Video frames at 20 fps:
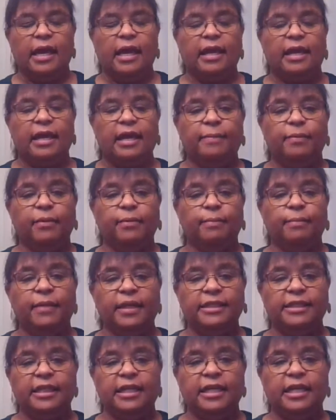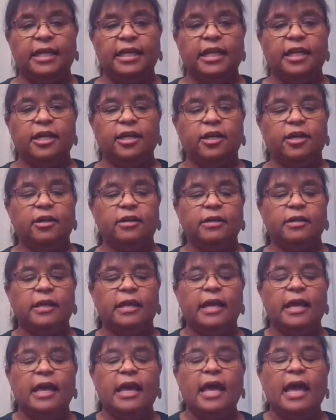and I mixed it in here
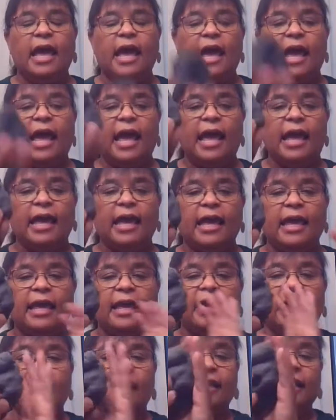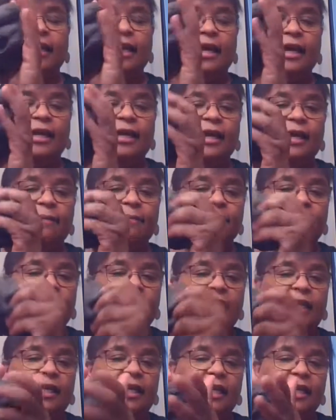and I kept
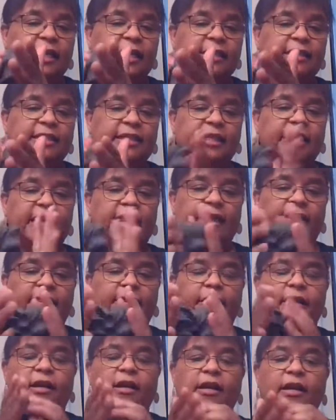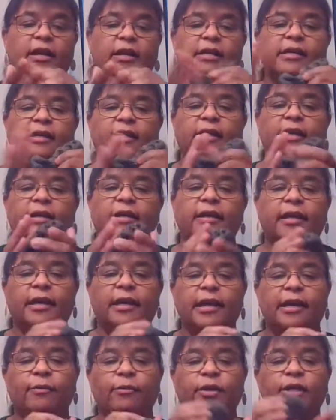kneading it together. Now
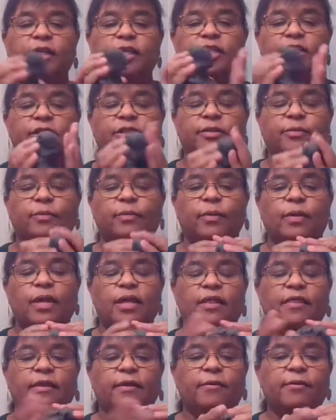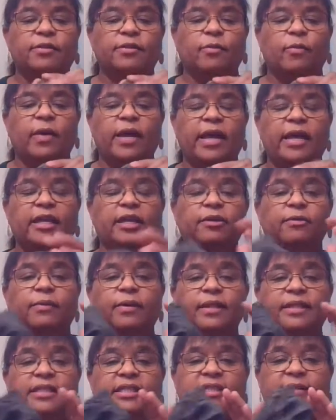I wish there was a way you
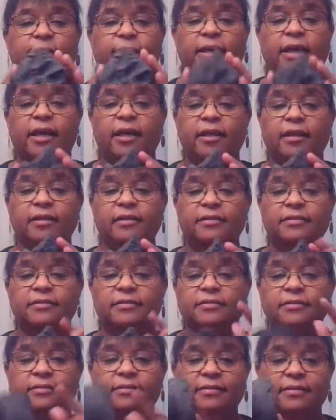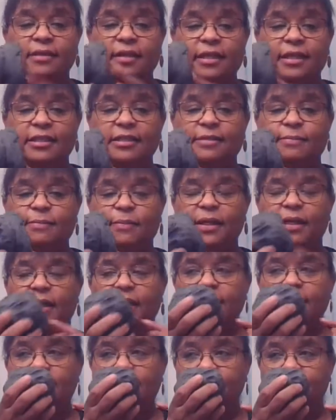could smell this
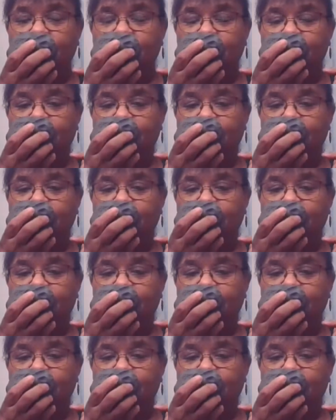because